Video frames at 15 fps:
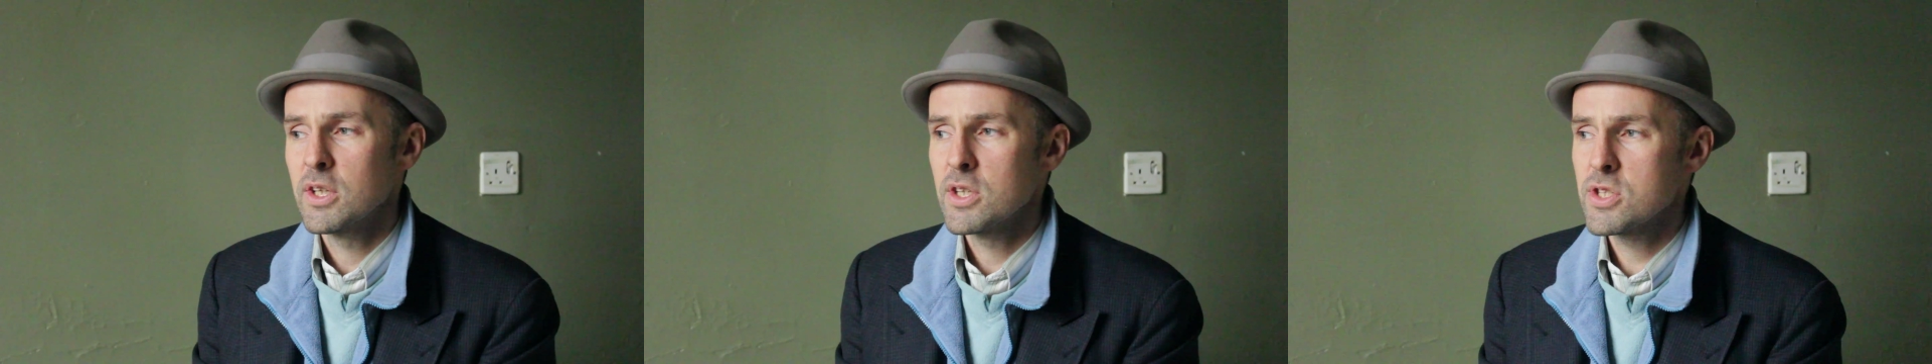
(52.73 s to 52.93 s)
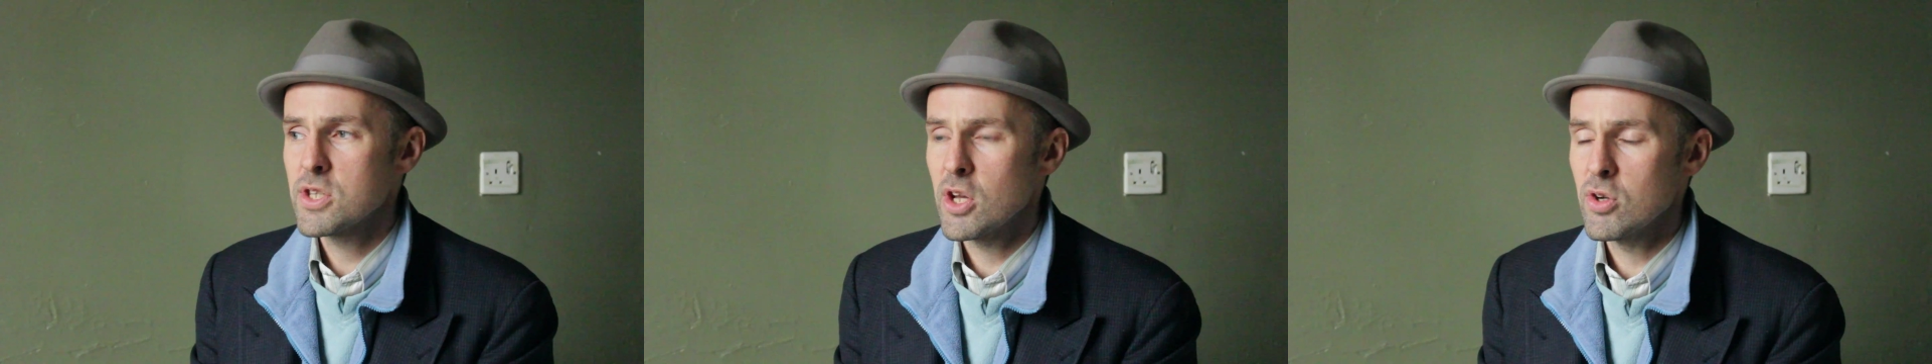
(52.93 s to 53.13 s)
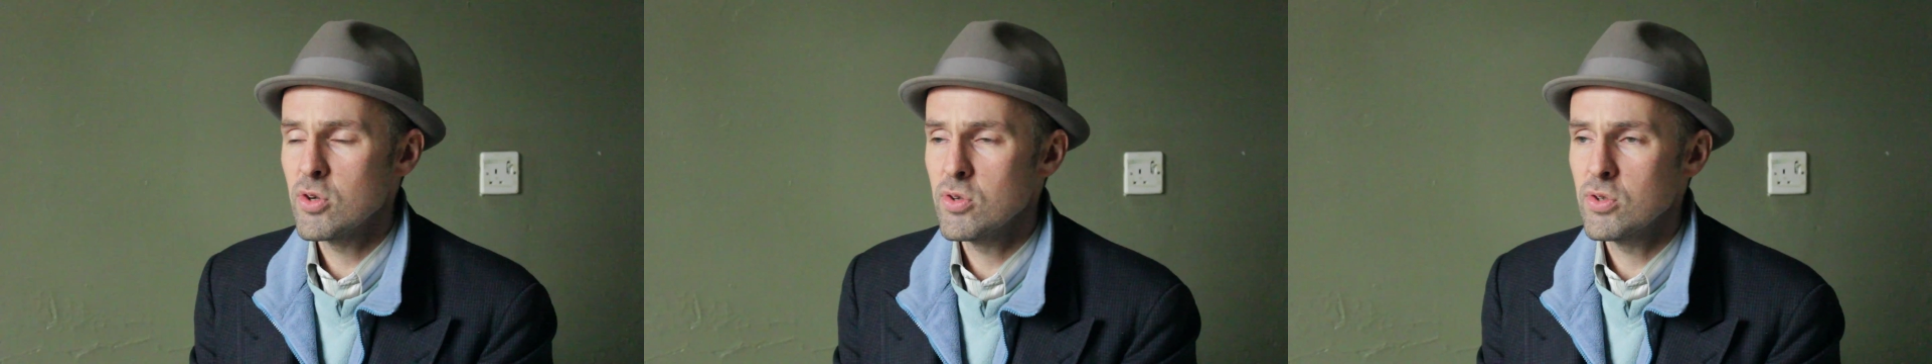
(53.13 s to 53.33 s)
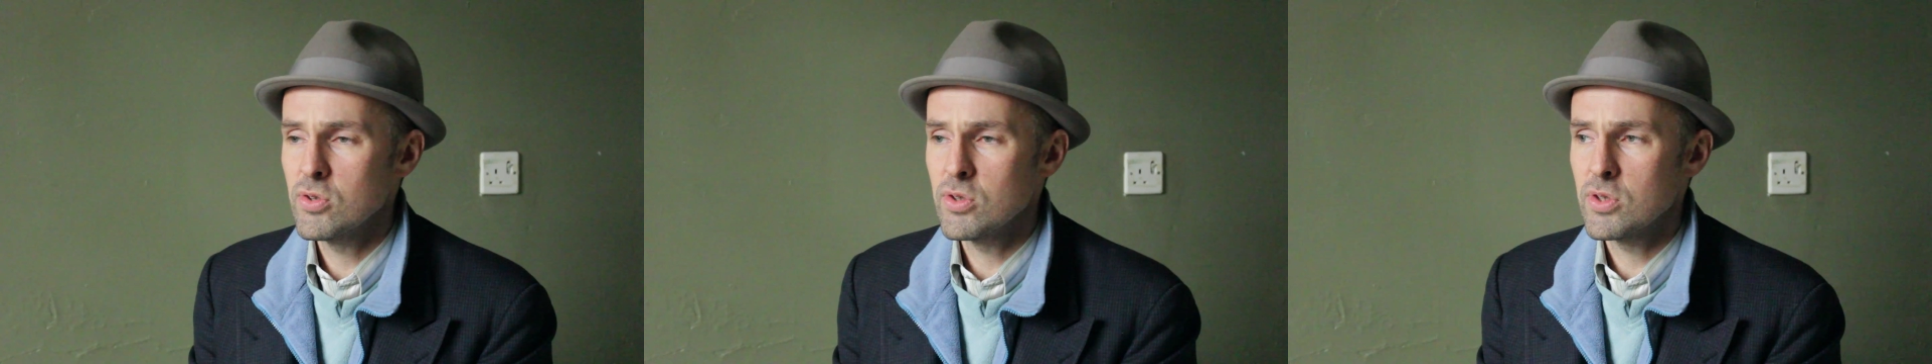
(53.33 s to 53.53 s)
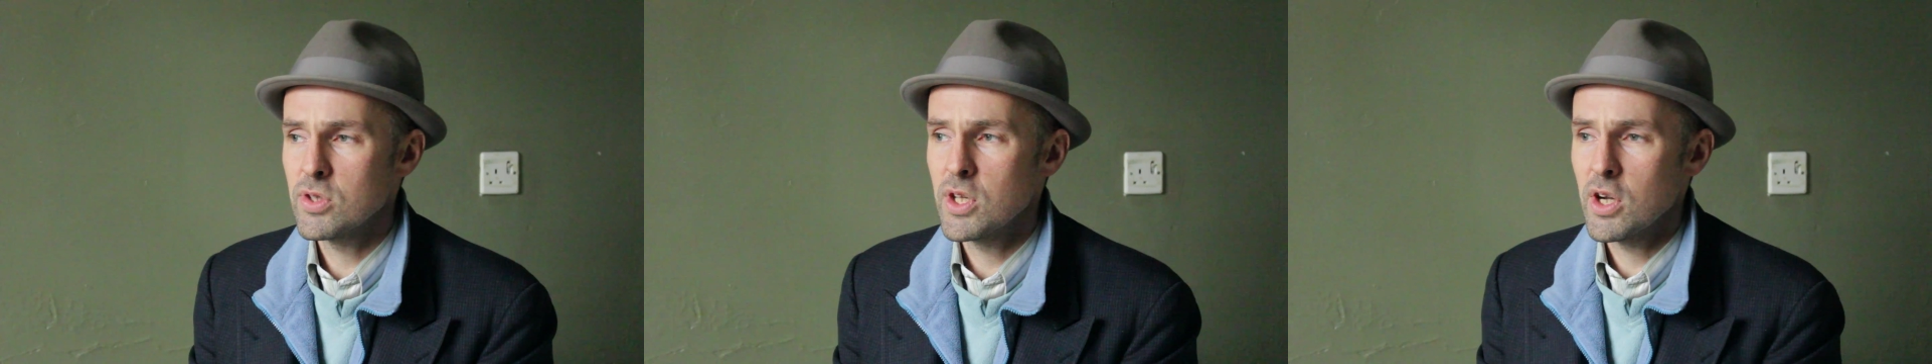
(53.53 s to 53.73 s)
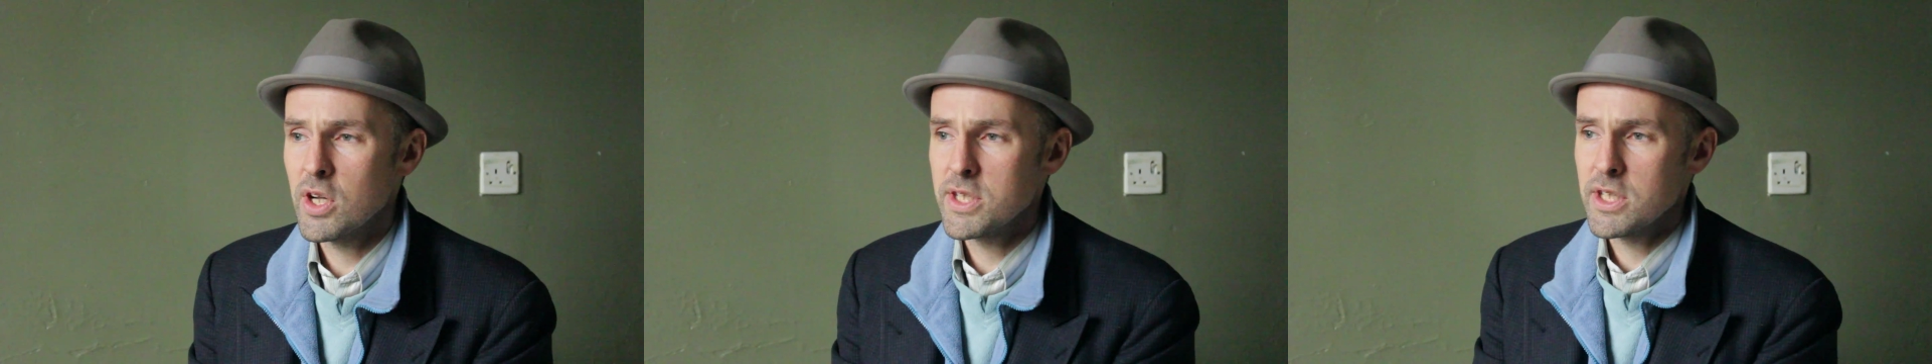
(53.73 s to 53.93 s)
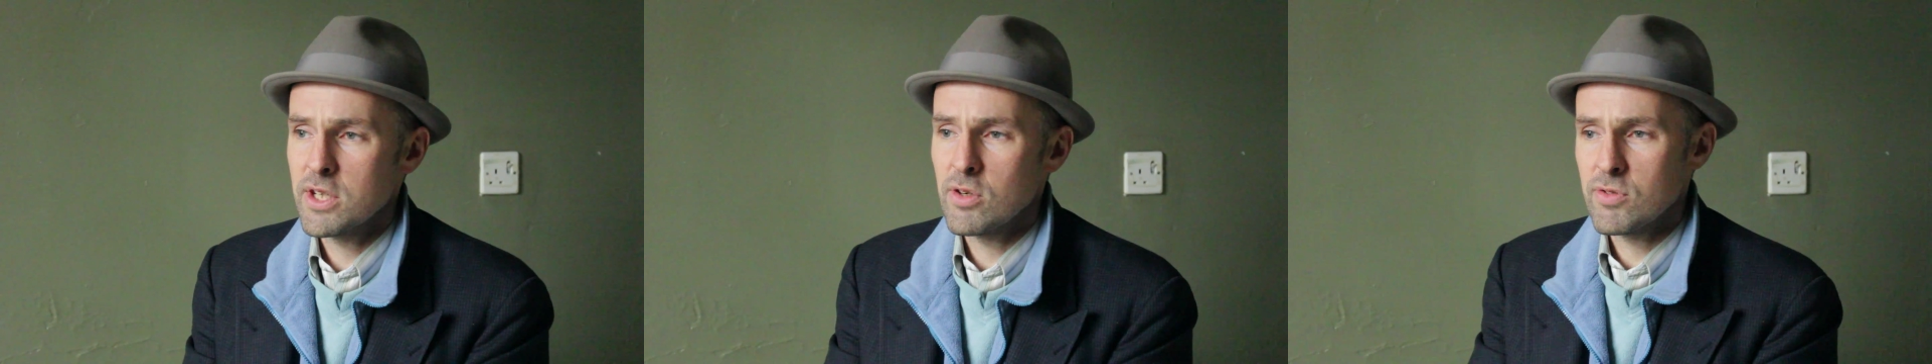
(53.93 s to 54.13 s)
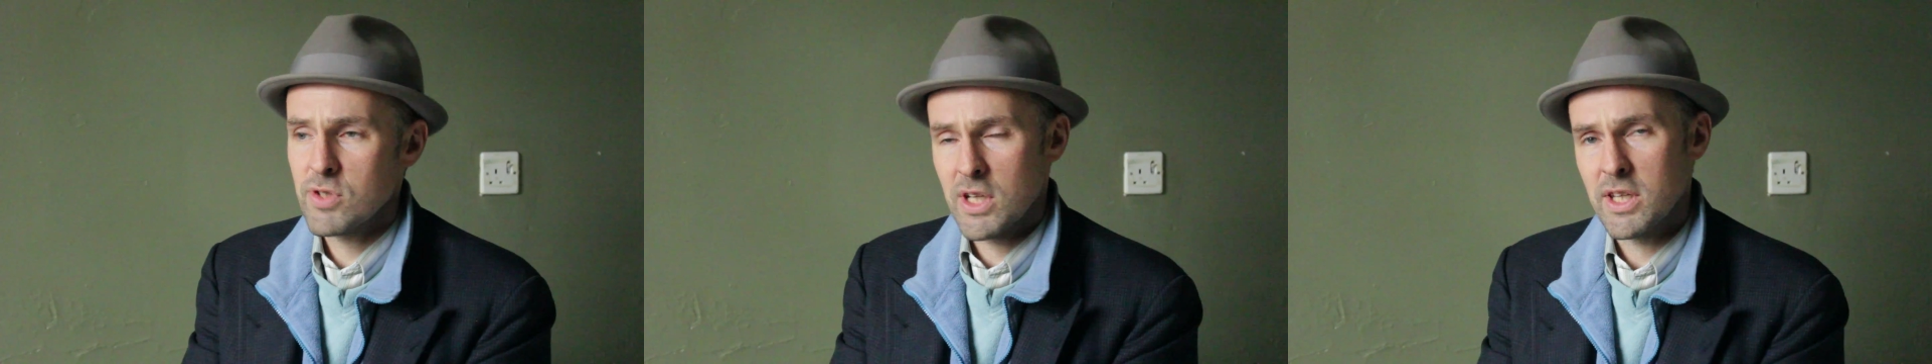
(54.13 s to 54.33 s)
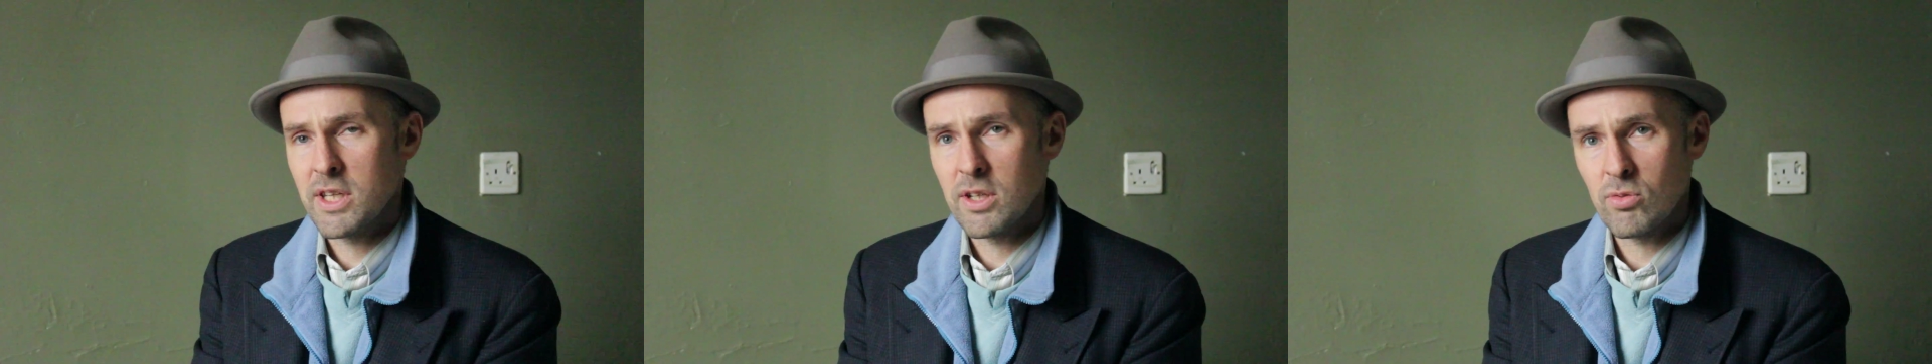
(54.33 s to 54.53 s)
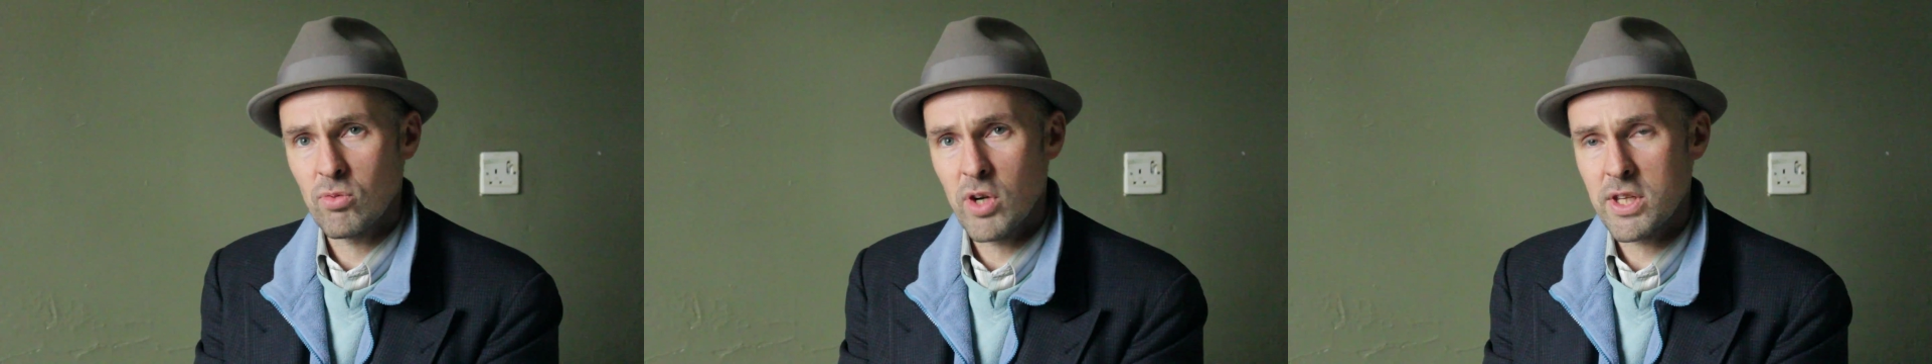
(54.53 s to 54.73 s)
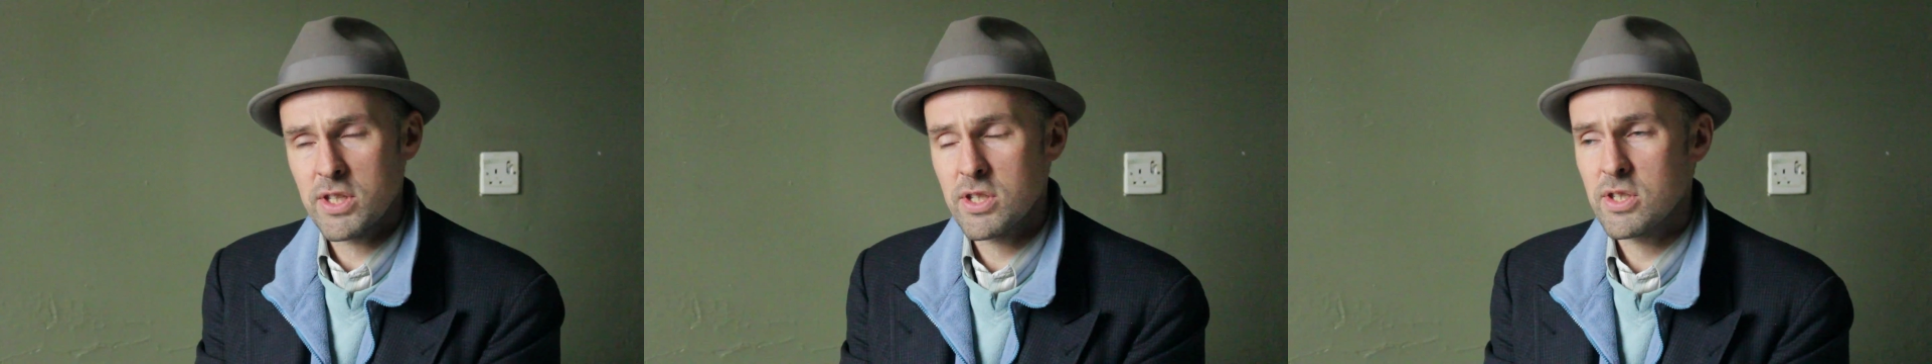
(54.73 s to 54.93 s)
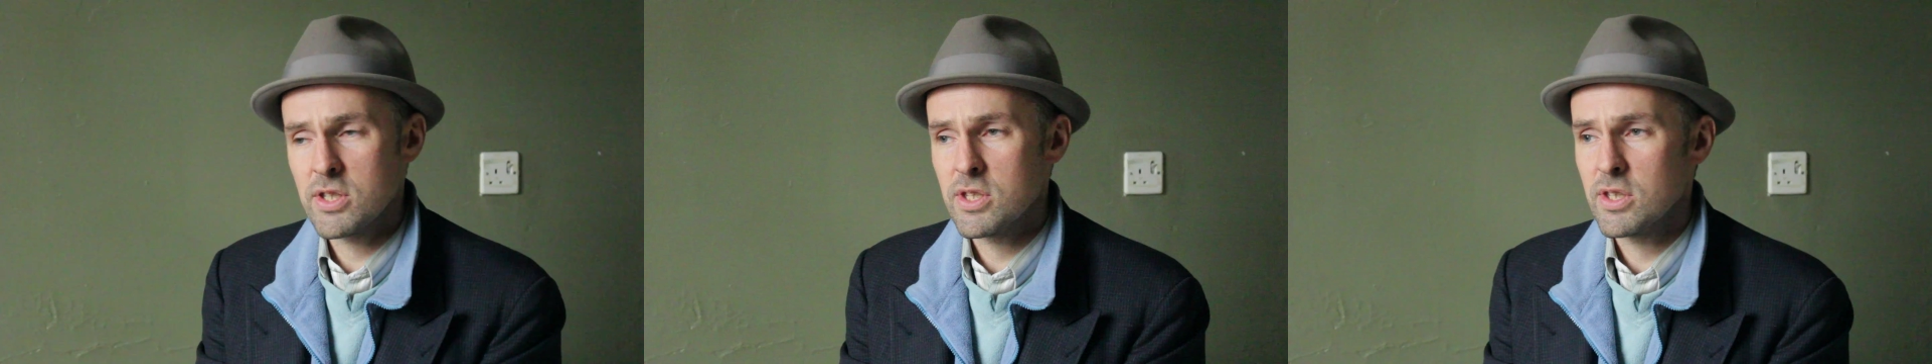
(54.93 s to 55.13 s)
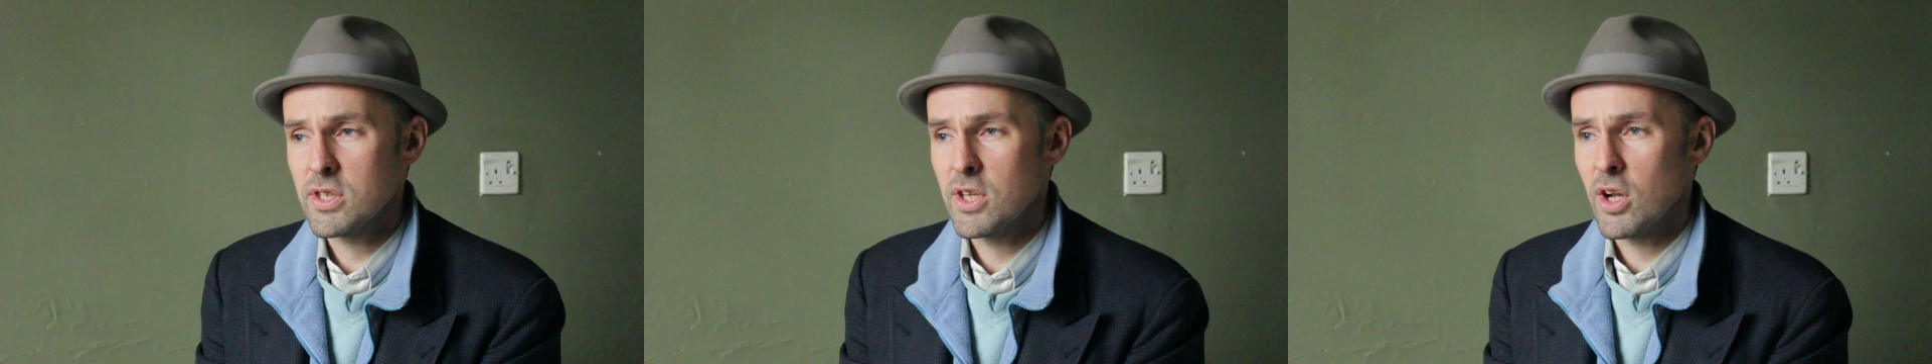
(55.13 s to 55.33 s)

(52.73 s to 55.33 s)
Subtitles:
So the idea of taking risks,